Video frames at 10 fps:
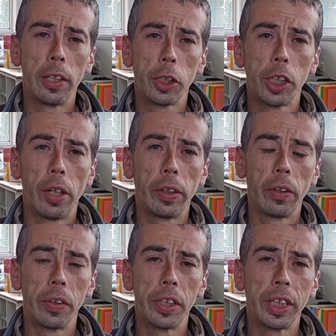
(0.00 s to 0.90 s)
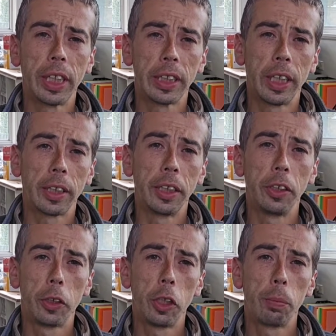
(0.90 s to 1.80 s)
and sharing on the Digger Detecting
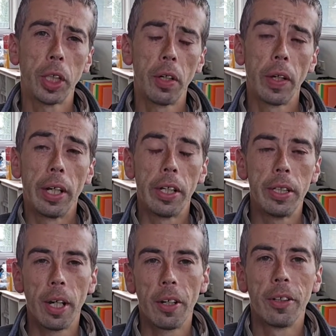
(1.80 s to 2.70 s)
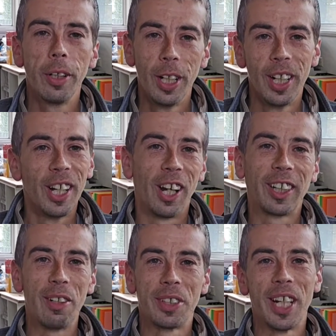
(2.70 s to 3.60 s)
YouTube channel. And I know I
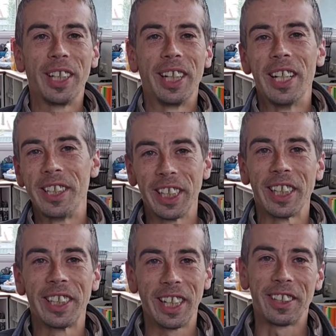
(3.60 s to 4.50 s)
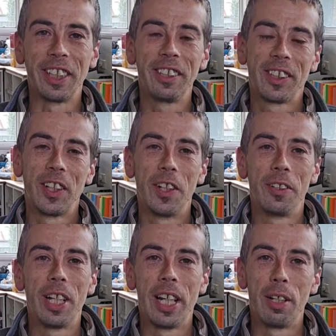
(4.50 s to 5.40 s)
keep saying that, Digger Detecting, so
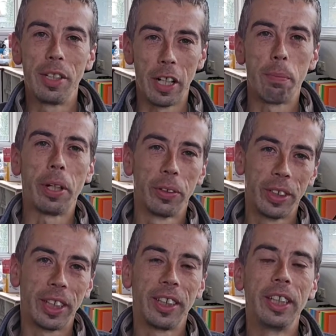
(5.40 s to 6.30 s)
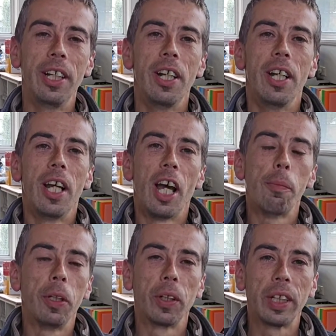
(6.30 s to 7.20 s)
metal detecting.
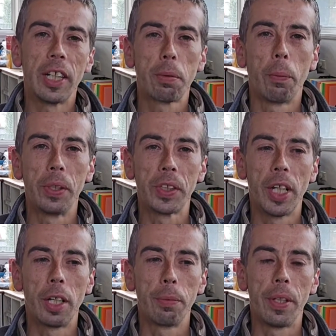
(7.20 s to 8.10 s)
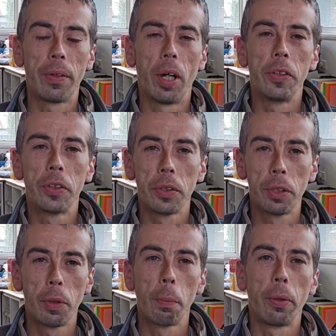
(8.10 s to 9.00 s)
But look, that's what we started with. I do
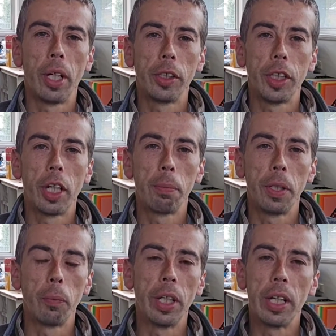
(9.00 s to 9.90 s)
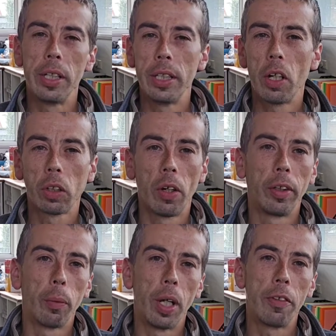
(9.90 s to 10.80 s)
want to branch out a bit. We are not
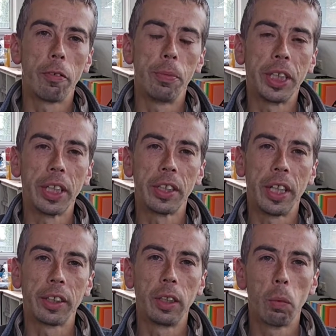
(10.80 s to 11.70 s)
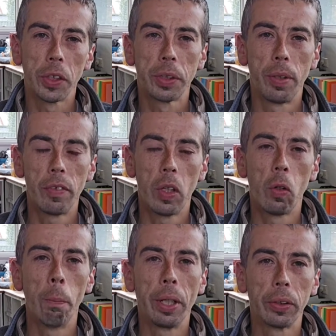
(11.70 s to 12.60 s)
going away from Digger Detecting whatsoever,
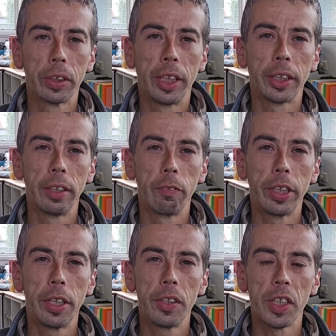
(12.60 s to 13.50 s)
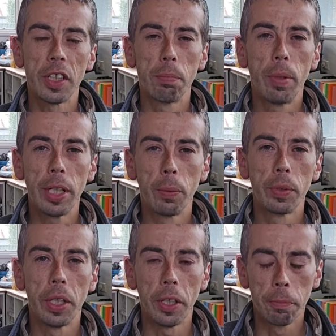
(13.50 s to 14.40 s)
or metal detecting videos. As many will
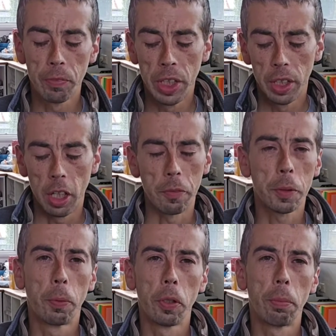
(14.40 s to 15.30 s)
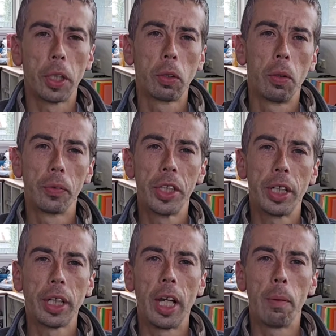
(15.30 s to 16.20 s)
know, I'm supported by
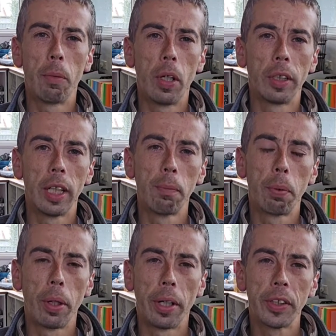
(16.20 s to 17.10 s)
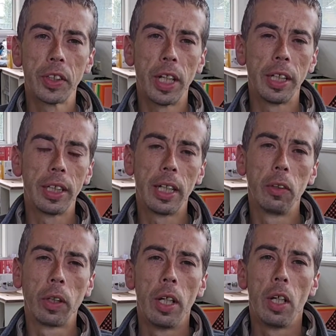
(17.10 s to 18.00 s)
Coiltech and Minelab products. And
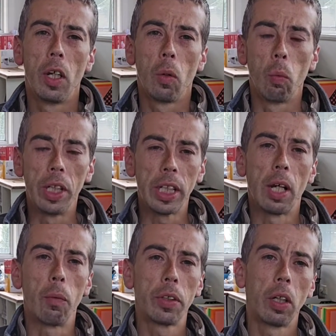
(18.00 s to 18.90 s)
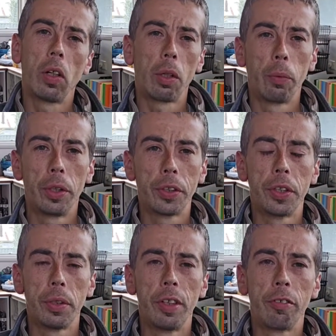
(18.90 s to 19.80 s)
look, we've got a lot of work to
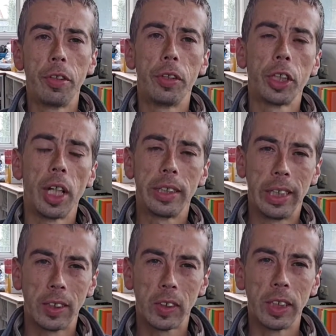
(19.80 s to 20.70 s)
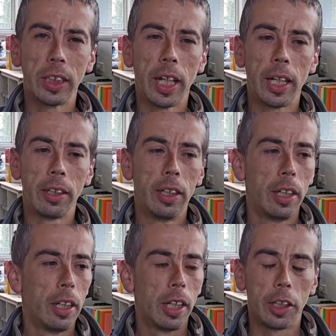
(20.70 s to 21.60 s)
do in future, testing and
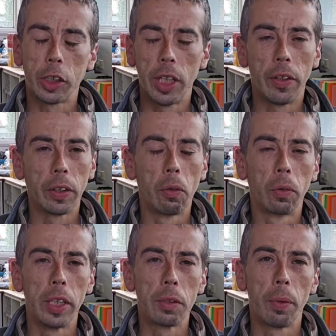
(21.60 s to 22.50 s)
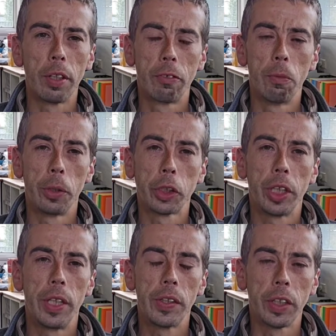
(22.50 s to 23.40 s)
sharing all these wonderful
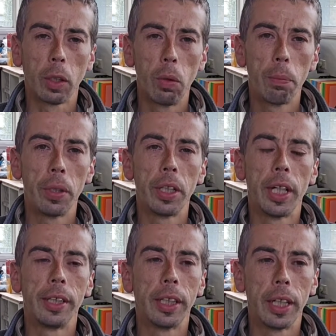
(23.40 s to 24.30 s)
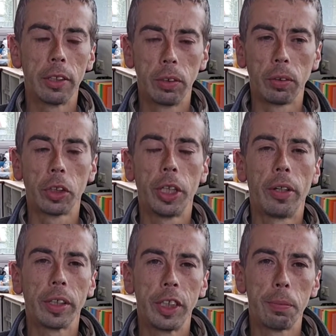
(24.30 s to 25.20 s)
machines and equipment, and
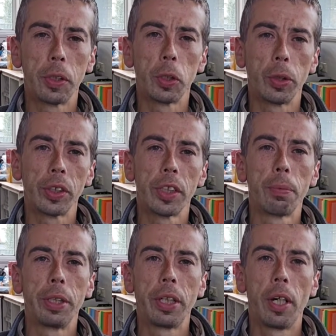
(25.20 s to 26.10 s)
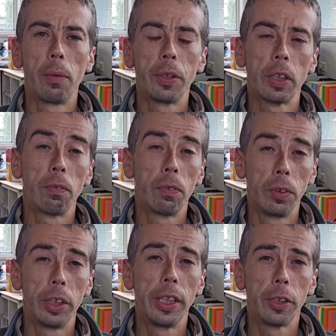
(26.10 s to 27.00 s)
sharing tips and tricks as we go, which I've
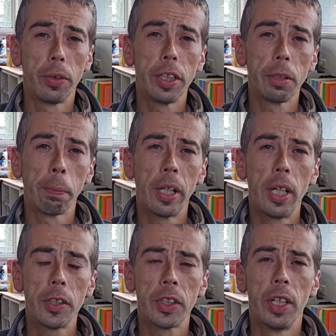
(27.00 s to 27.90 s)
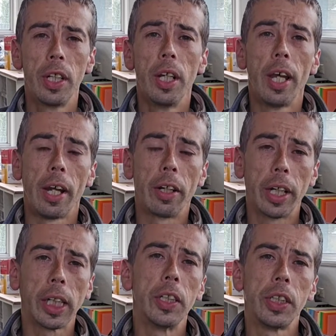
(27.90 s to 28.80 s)
really enjoyed in the past and I'm
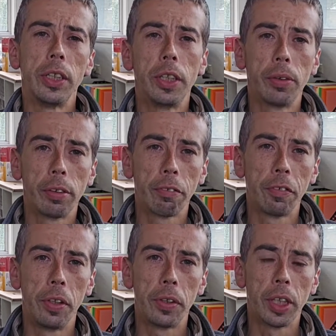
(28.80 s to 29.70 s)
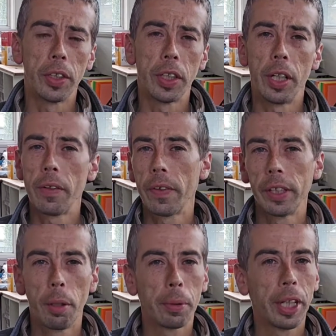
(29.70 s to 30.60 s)
going to continue doing for future. So don't
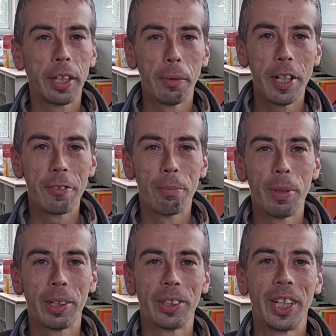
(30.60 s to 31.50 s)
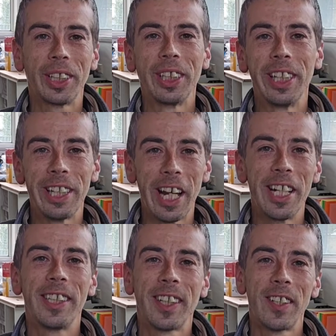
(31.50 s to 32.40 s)
think I'm getting away from metal detecting in
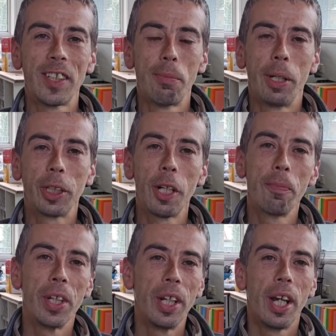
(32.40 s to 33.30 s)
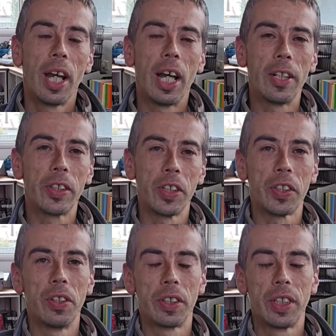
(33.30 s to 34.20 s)
any sense of the measure. It's just
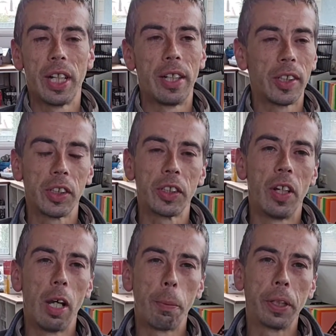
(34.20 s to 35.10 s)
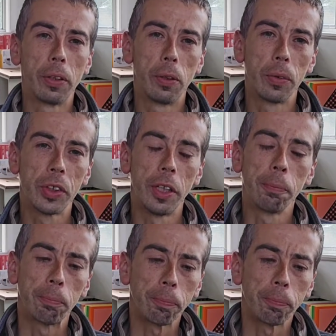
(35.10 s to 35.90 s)
not that's just not happening at all. So